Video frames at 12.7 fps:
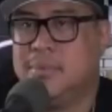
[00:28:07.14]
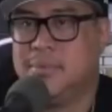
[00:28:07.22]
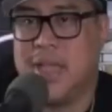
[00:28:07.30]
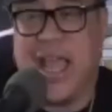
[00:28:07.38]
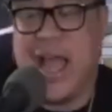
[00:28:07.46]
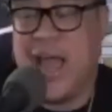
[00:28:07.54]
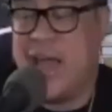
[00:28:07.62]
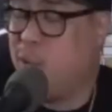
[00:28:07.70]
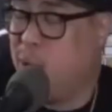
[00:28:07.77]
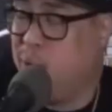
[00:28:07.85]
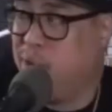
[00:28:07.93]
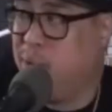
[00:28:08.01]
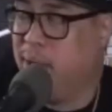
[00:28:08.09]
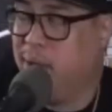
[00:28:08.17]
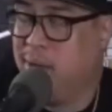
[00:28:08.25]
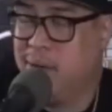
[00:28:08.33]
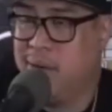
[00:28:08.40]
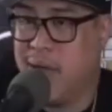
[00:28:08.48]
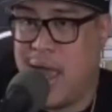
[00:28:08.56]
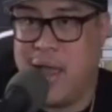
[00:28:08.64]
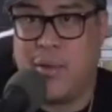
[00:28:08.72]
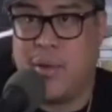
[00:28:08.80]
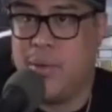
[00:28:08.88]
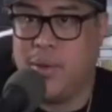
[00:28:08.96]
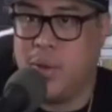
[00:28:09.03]
Hey, I agree with you, man. I
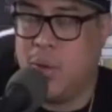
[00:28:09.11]
agree with you